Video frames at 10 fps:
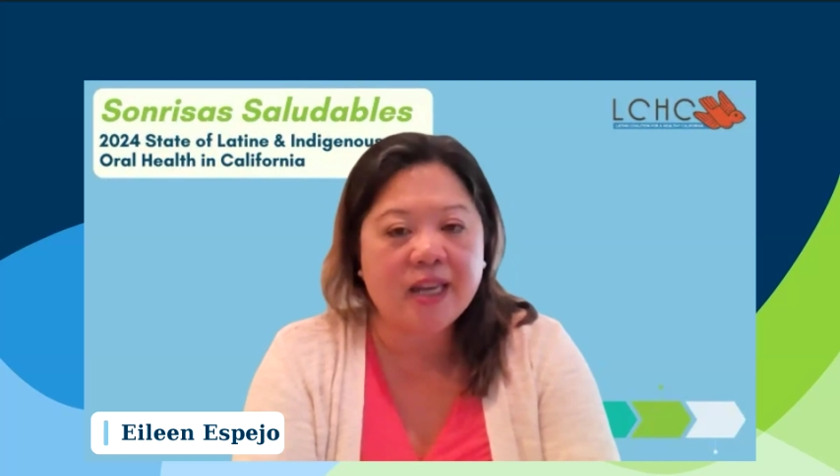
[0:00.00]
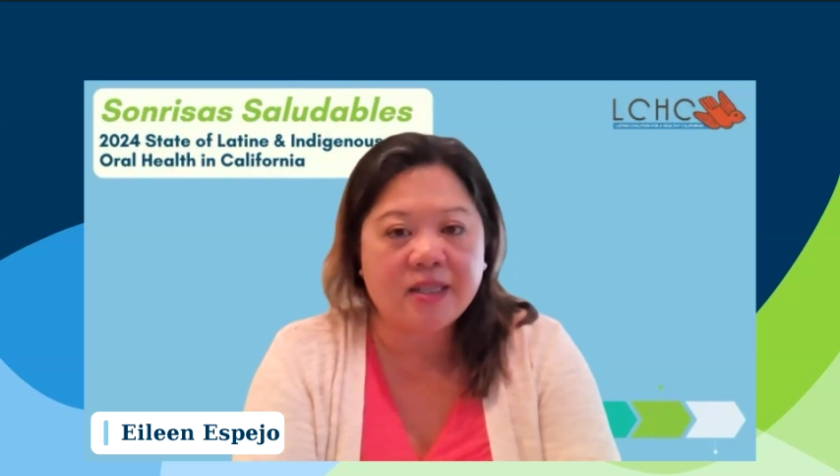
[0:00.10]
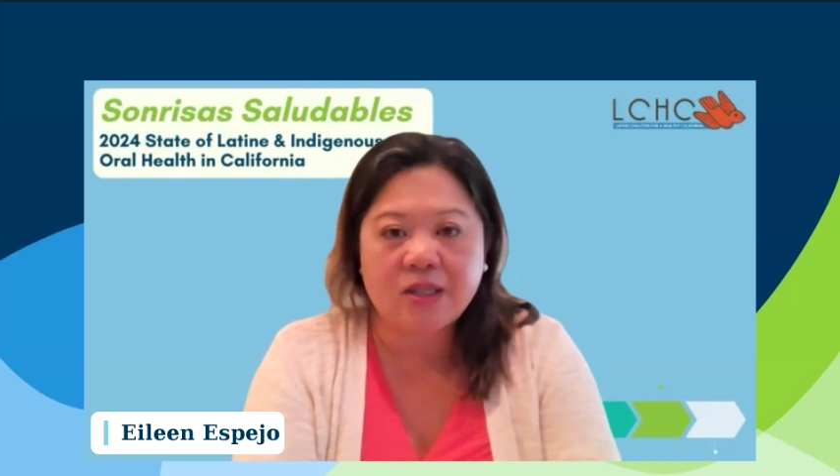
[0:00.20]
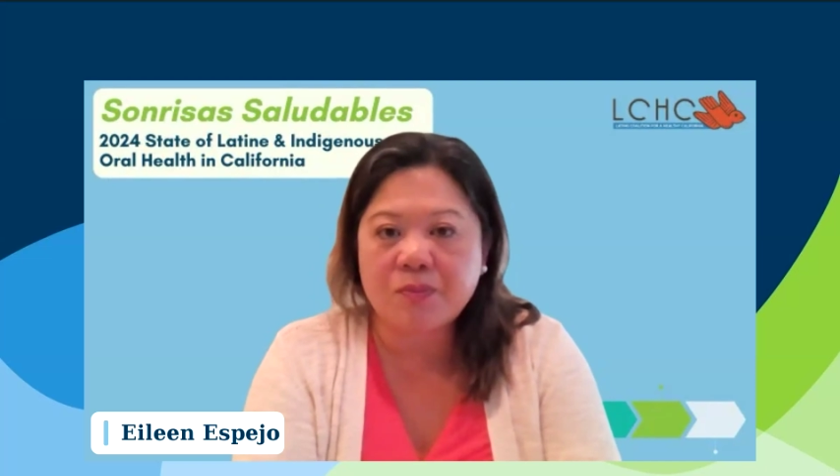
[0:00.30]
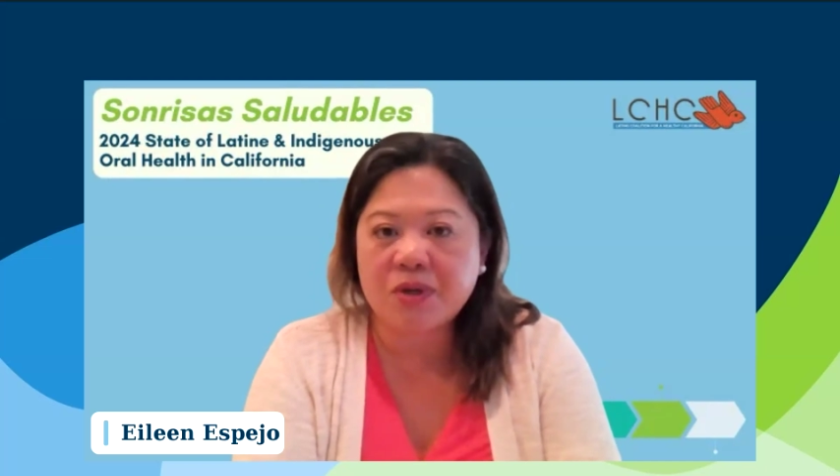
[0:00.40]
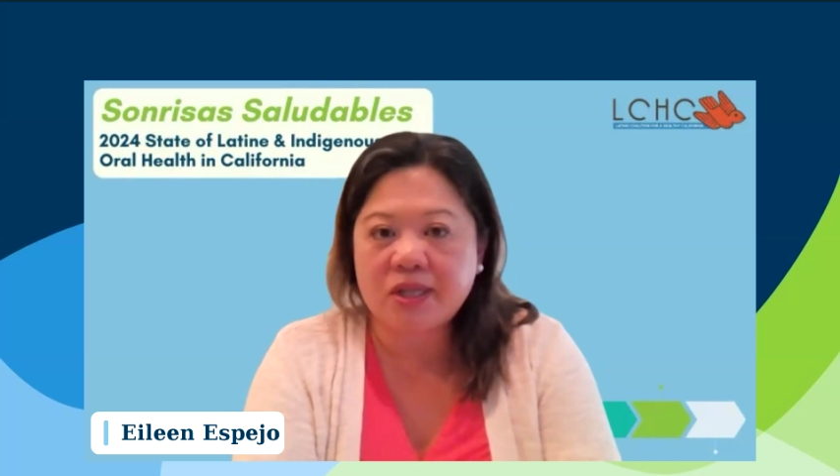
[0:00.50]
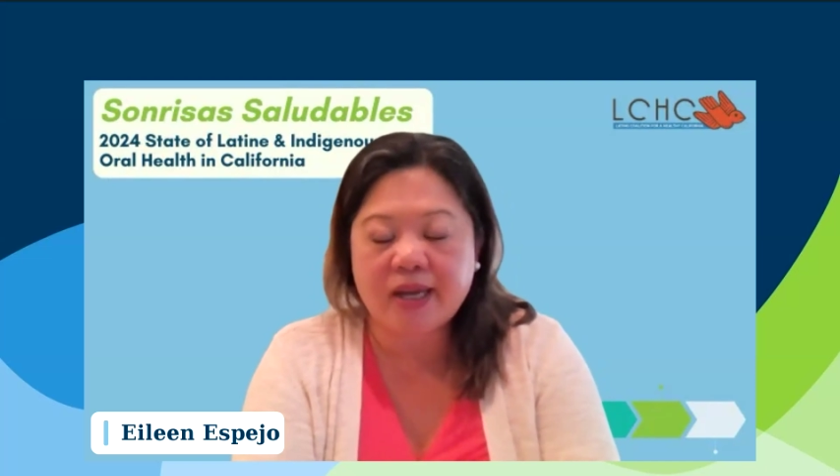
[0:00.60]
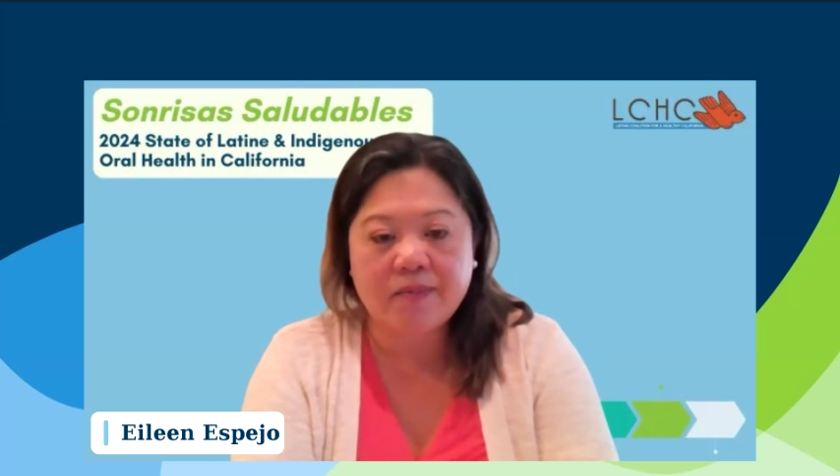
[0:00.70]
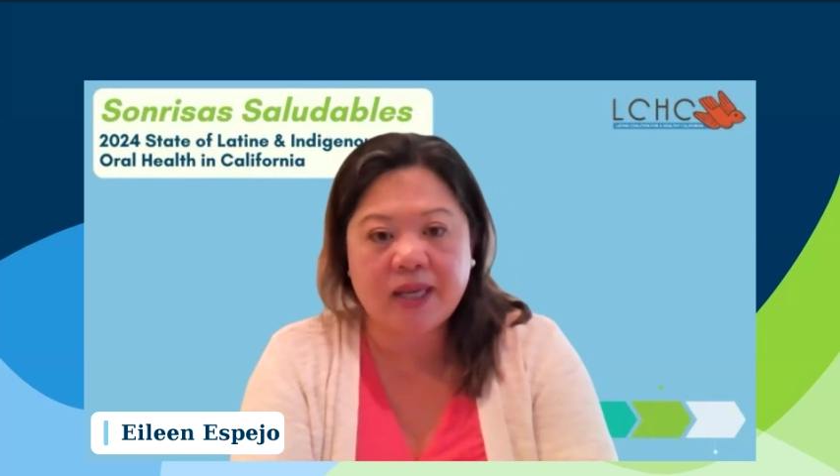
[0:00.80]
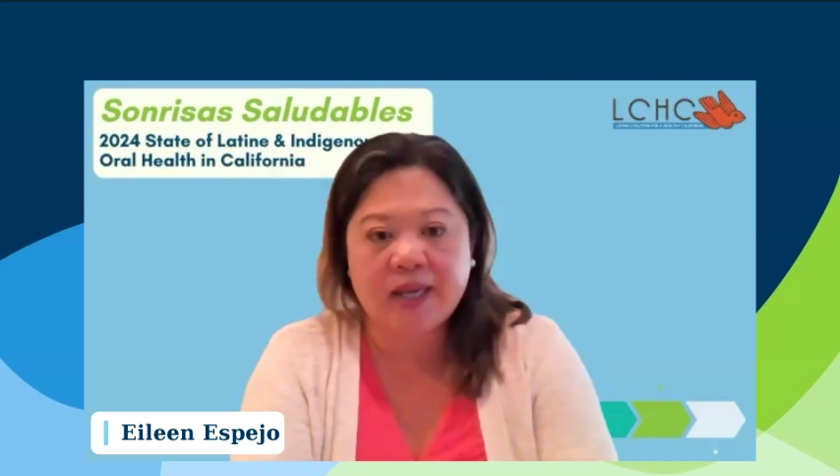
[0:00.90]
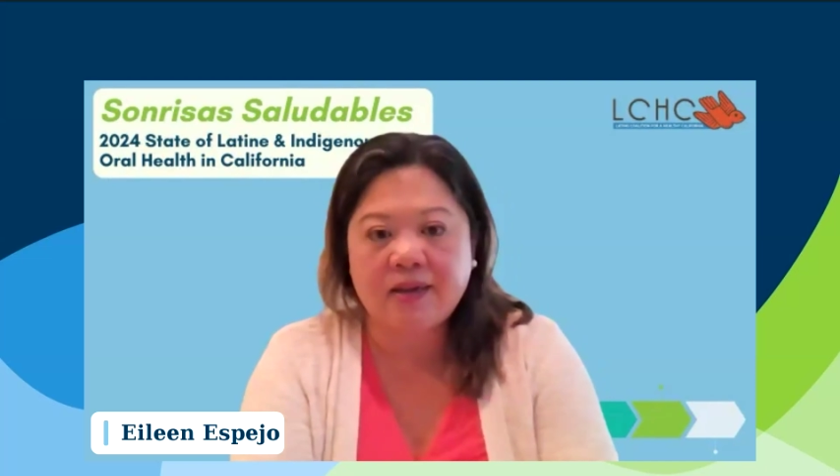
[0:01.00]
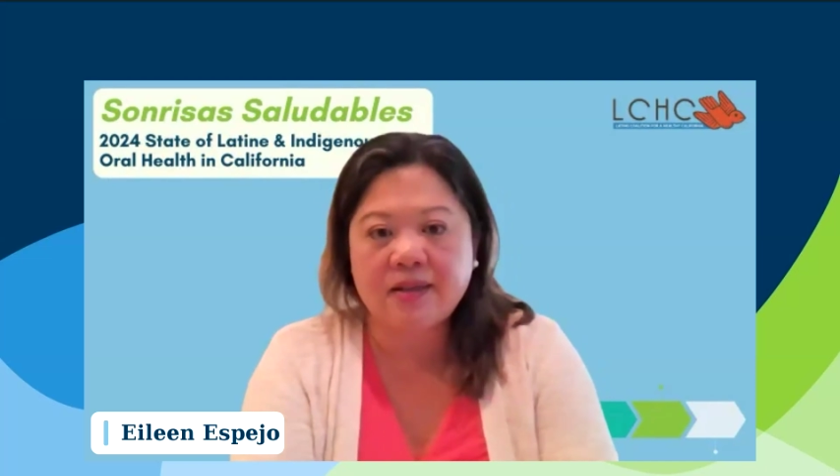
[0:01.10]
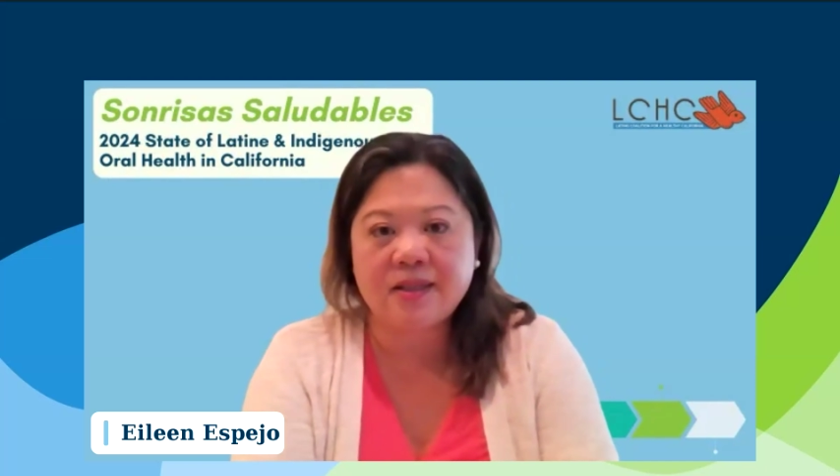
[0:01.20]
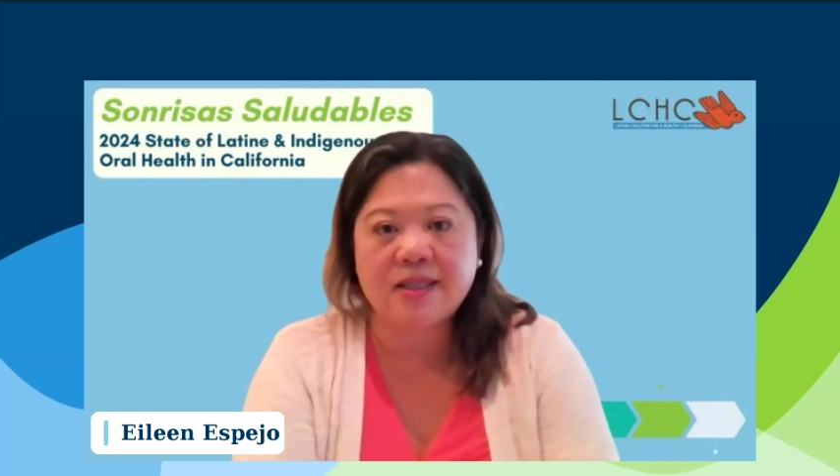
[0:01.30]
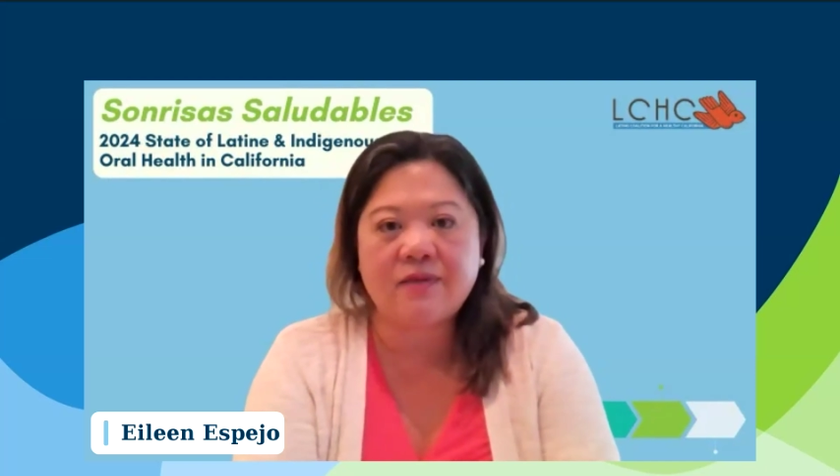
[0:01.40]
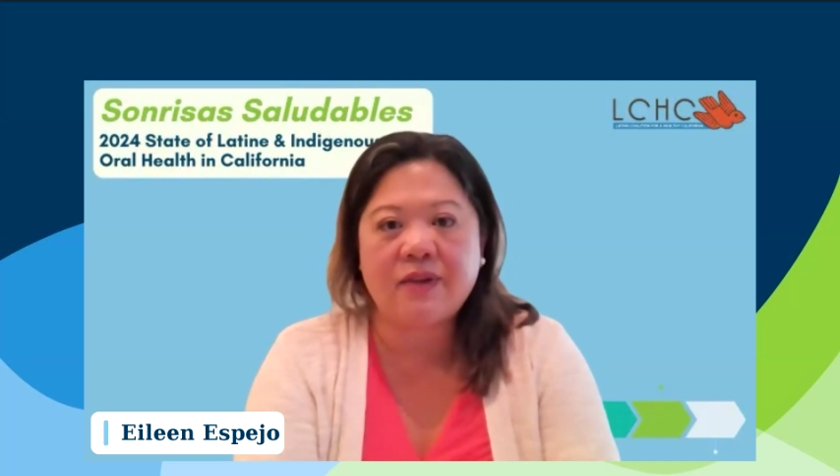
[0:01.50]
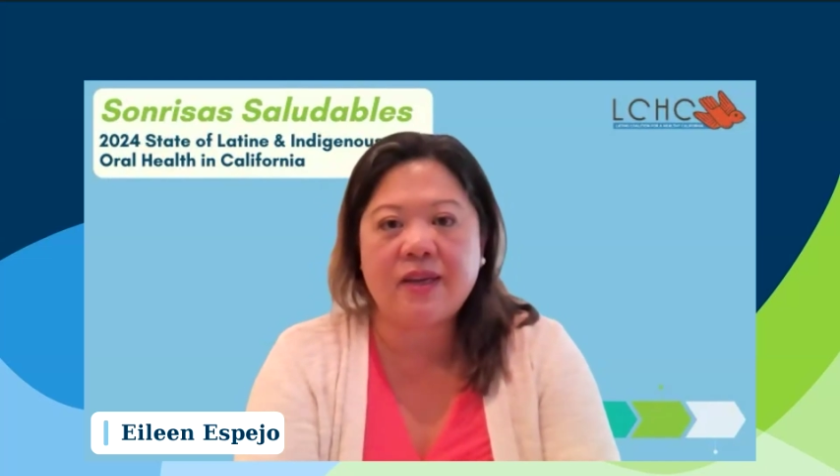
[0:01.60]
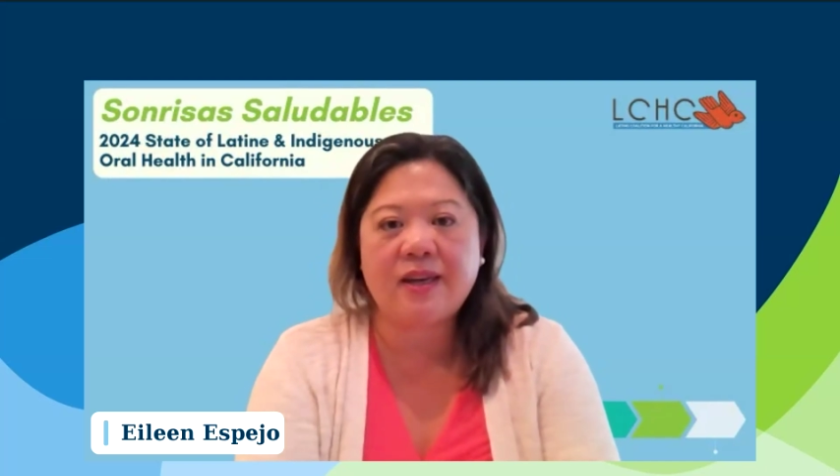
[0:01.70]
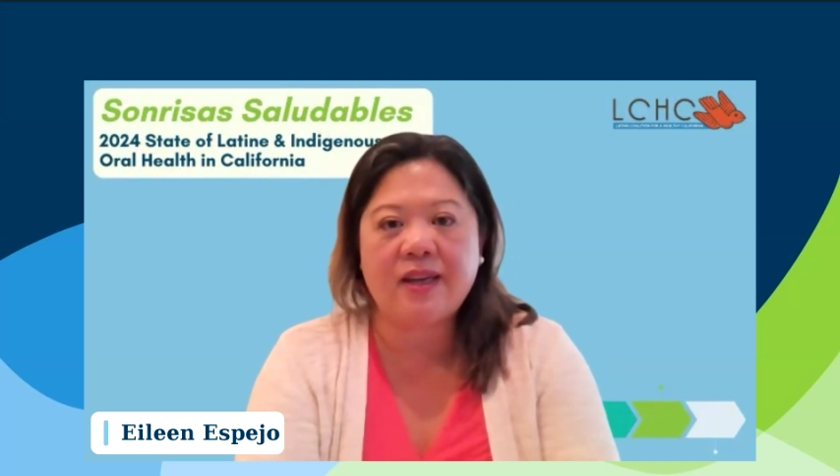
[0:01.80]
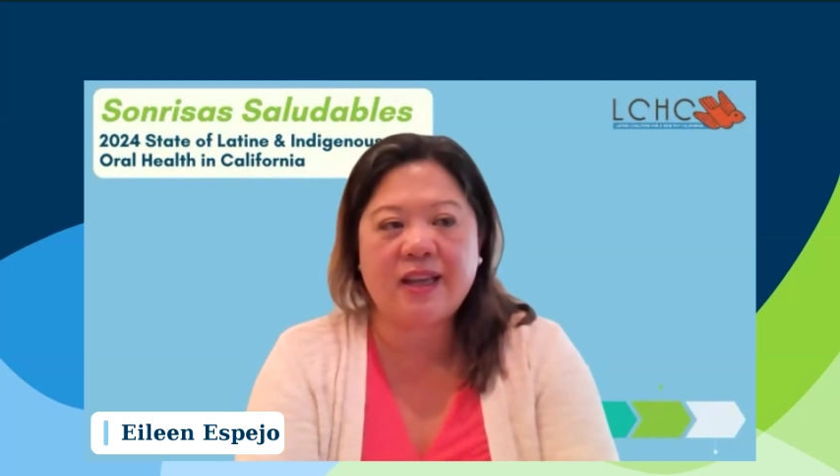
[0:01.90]
It's super timely, just
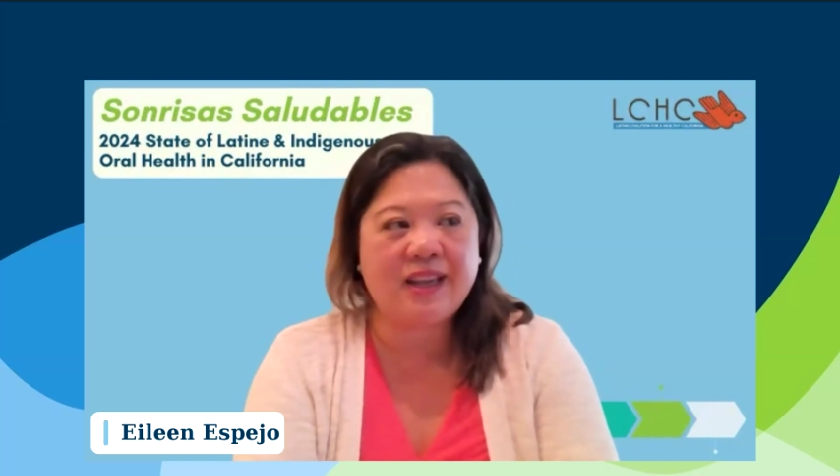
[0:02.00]
given